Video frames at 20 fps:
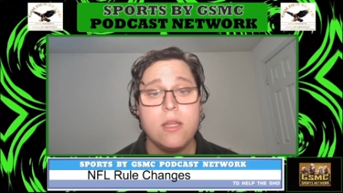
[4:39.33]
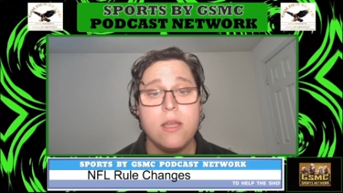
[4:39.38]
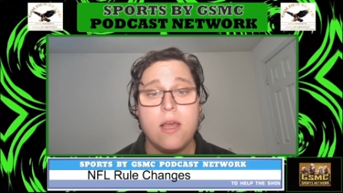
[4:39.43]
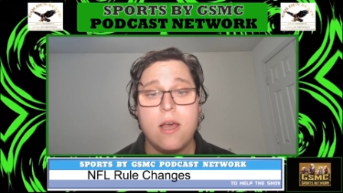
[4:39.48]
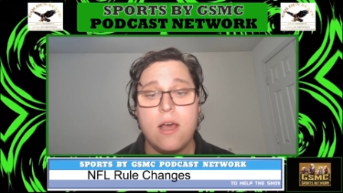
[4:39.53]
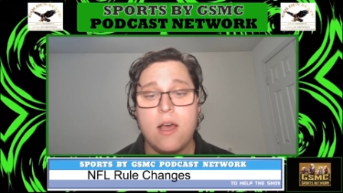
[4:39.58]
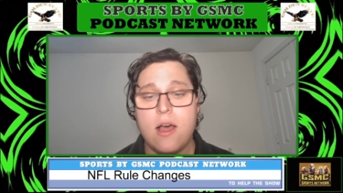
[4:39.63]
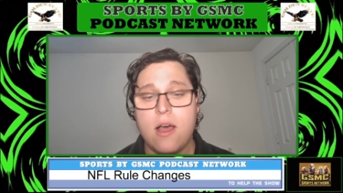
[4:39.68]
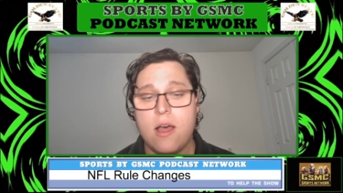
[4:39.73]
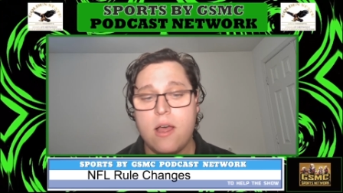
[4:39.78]

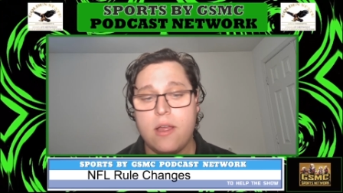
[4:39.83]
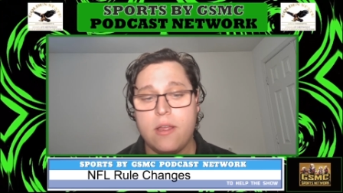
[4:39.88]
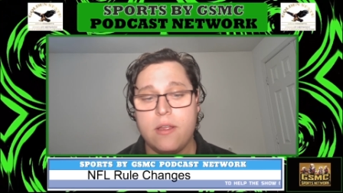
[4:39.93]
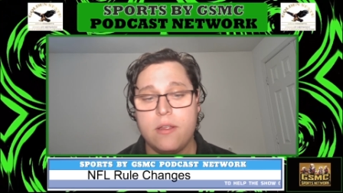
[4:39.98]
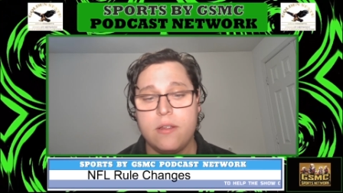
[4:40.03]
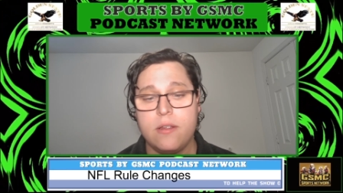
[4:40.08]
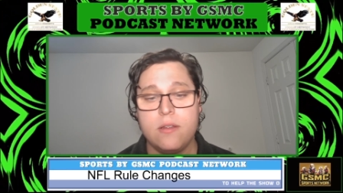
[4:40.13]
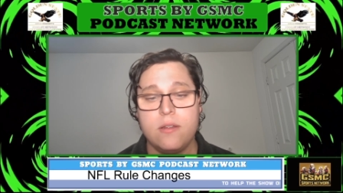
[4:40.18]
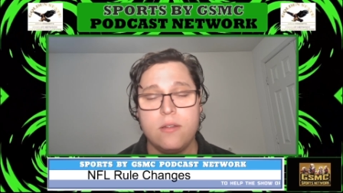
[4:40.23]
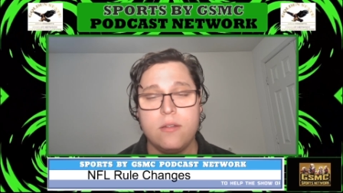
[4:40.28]
Uh,
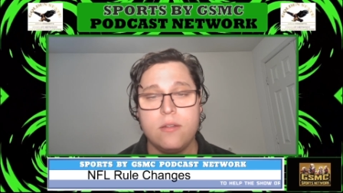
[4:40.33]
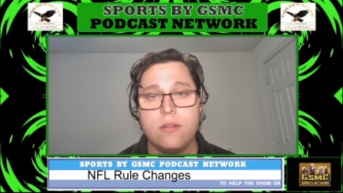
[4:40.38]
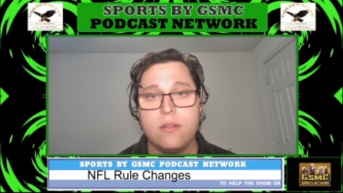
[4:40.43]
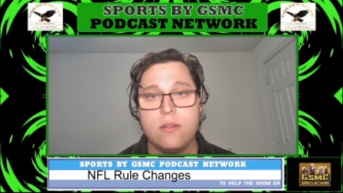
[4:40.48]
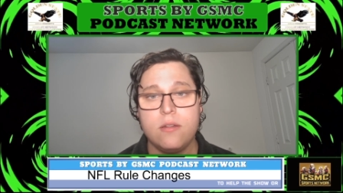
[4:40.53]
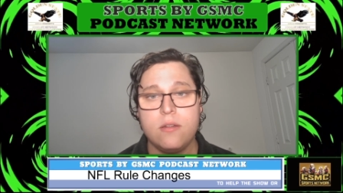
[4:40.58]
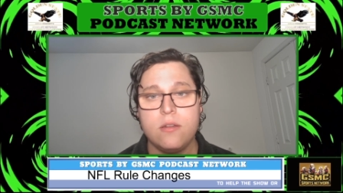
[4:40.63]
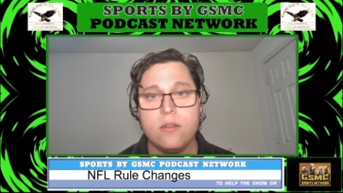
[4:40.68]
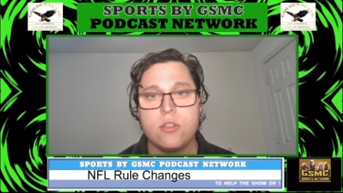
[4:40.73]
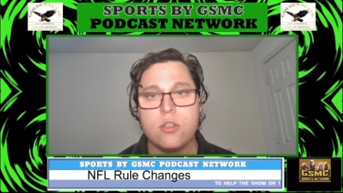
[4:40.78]

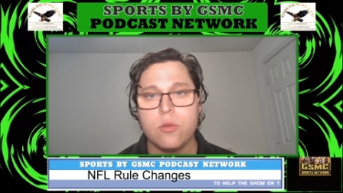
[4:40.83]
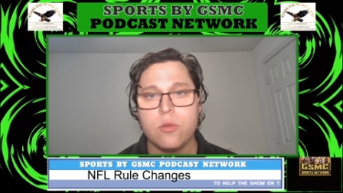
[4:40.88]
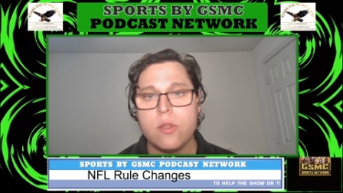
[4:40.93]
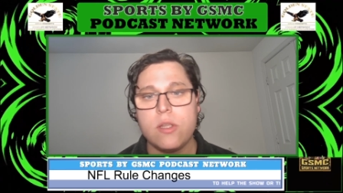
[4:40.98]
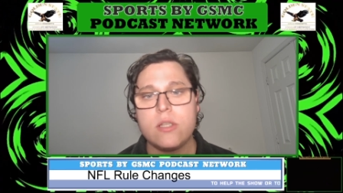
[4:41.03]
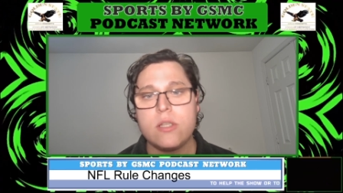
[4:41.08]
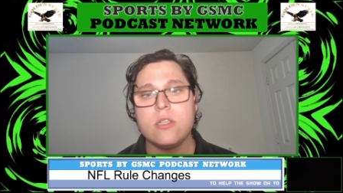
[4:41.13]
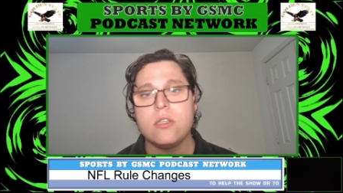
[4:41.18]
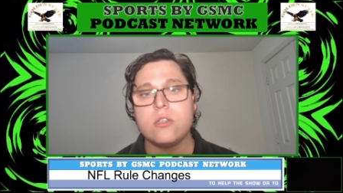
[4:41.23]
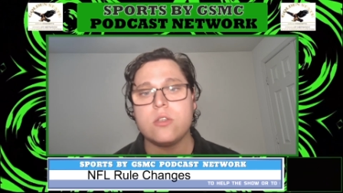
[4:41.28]
so
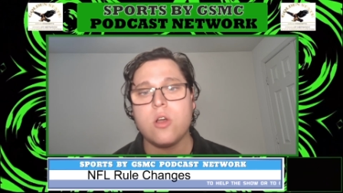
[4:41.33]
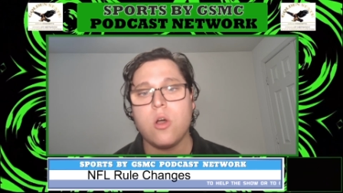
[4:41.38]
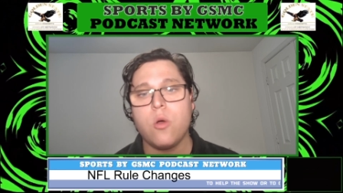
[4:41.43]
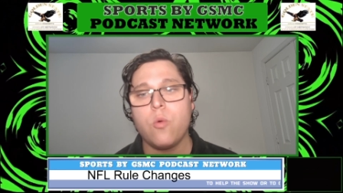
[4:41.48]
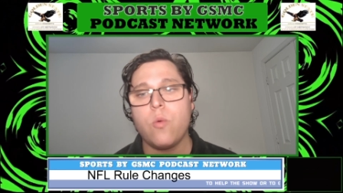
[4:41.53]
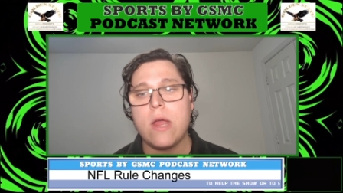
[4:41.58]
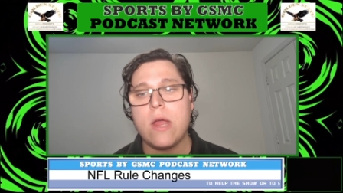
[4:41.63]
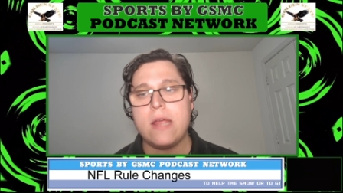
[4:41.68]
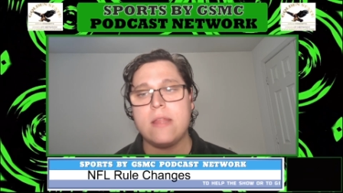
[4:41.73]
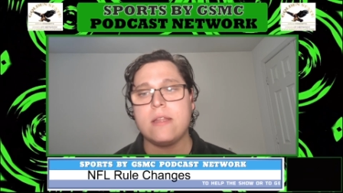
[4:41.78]
this is a
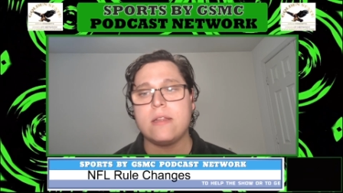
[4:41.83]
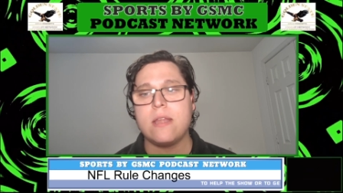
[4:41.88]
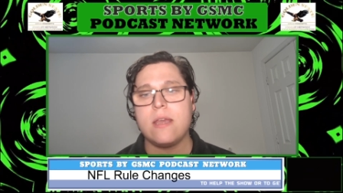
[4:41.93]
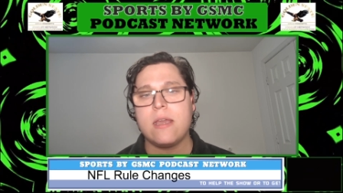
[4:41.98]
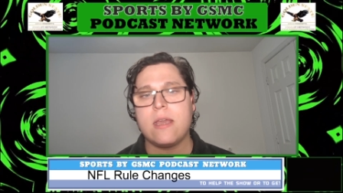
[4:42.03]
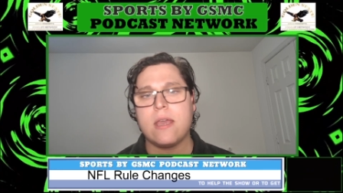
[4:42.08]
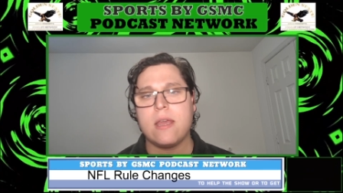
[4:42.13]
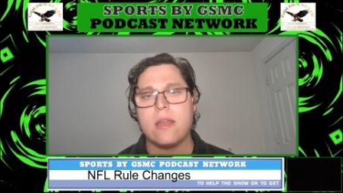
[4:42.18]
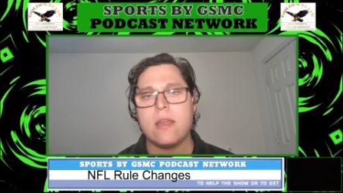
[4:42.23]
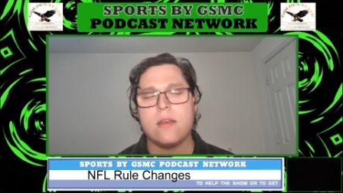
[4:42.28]
way that they
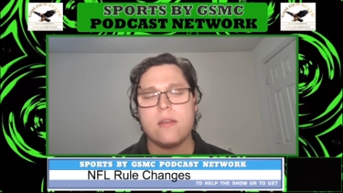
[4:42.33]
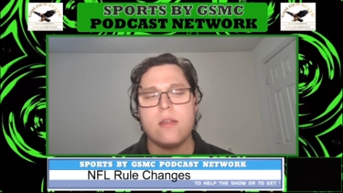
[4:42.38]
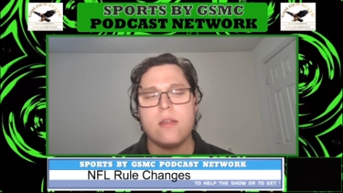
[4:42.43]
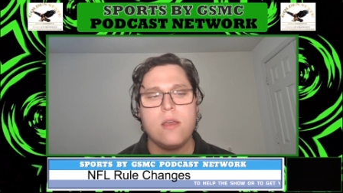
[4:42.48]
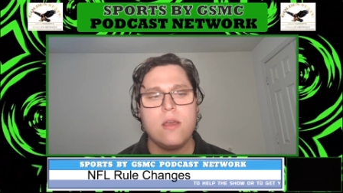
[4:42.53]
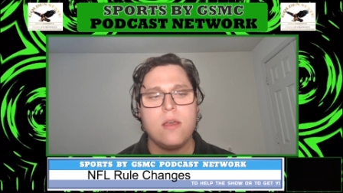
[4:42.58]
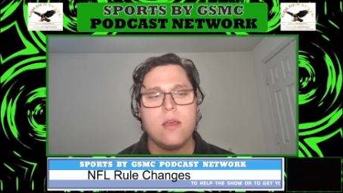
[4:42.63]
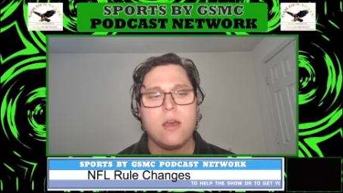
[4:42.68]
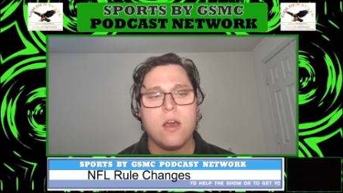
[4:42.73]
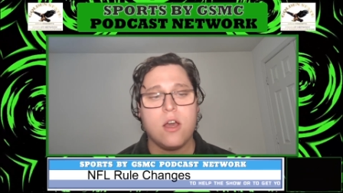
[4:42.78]
can
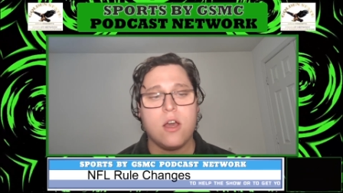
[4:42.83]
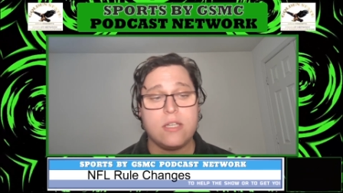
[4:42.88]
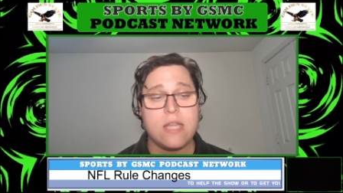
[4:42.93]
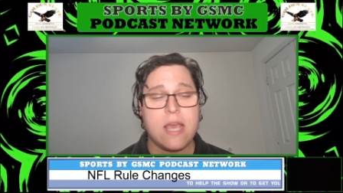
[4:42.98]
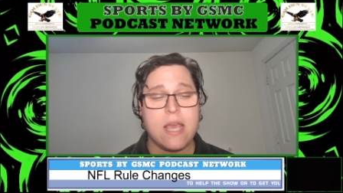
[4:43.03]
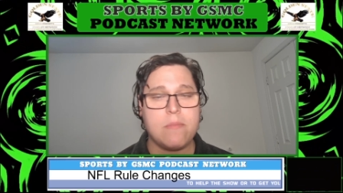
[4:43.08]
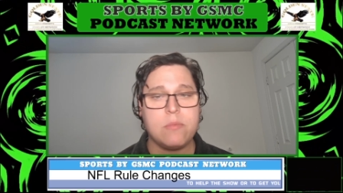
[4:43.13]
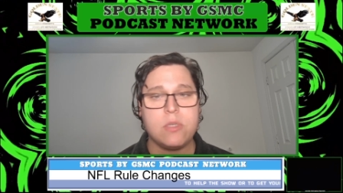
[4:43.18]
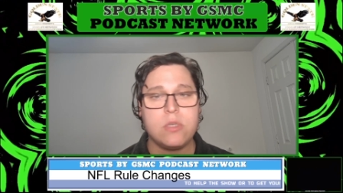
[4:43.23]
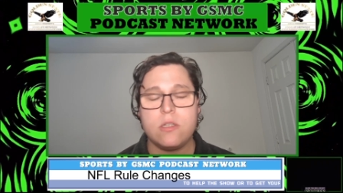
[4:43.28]

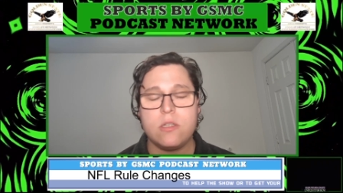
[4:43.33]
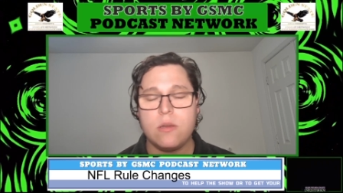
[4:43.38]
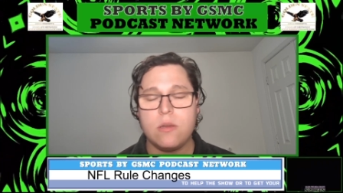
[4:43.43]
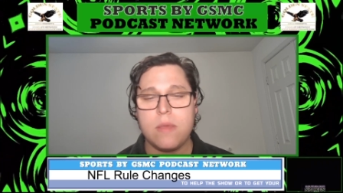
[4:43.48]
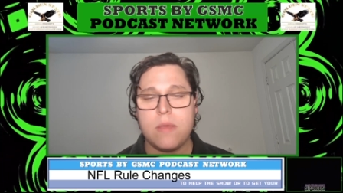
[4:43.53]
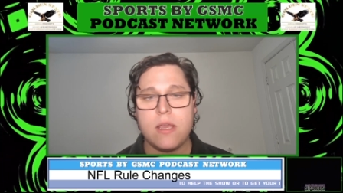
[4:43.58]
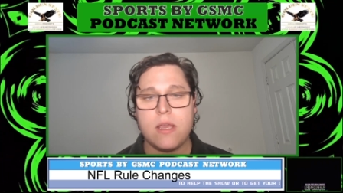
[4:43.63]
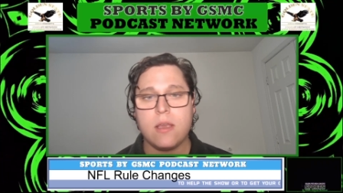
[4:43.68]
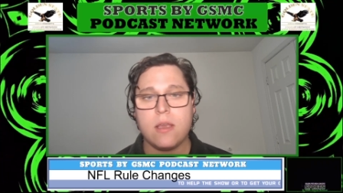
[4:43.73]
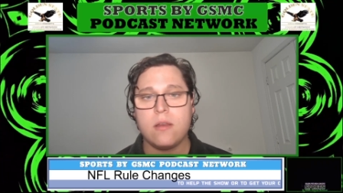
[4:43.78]
attempt to
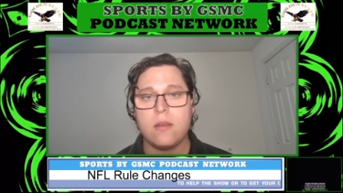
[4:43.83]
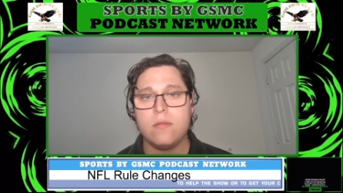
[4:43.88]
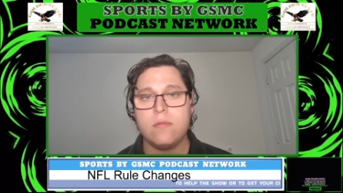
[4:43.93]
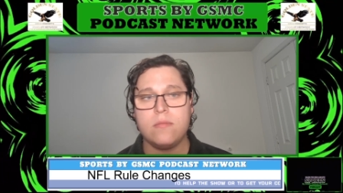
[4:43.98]
make it